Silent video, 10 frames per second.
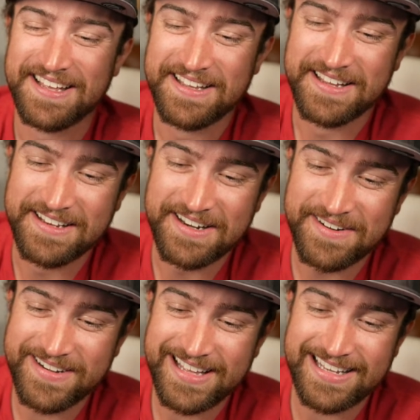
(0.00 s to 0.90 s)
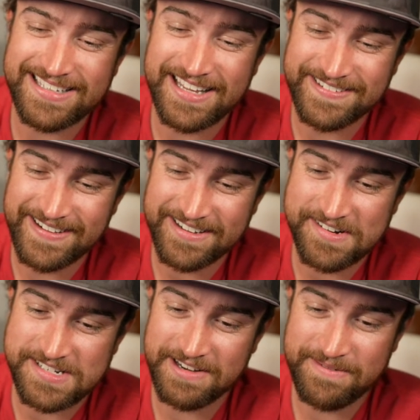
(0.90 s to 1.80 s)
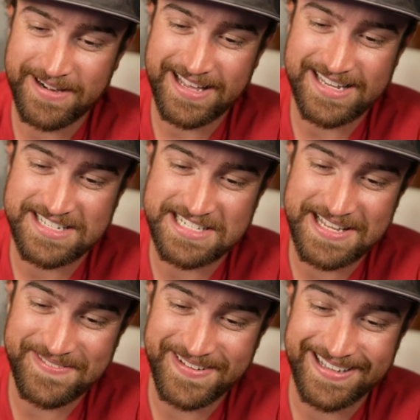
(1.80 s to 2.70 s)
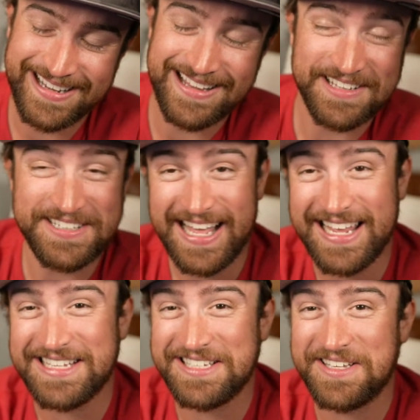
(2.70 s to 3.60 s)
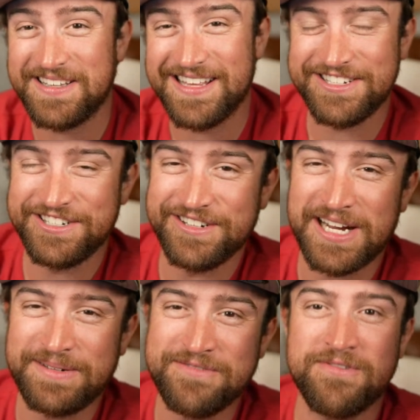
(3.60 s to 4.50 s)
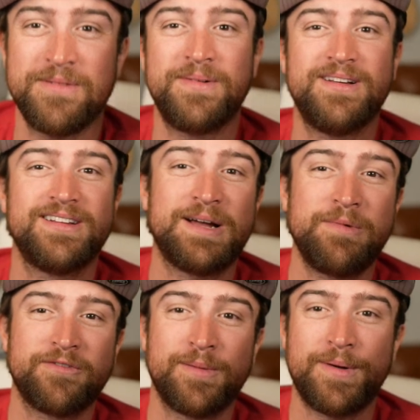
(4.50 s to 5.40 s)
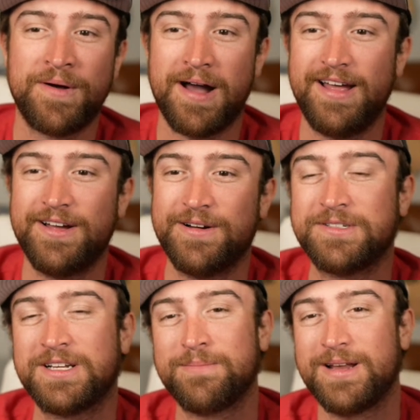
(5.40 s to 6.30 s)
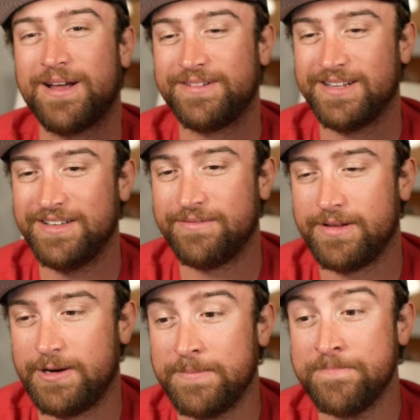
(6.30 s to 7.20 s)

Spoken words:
Nobody had dental records, and everybody has the same DNA. I can tell you that's true. Coming from Ohio to come down to live here,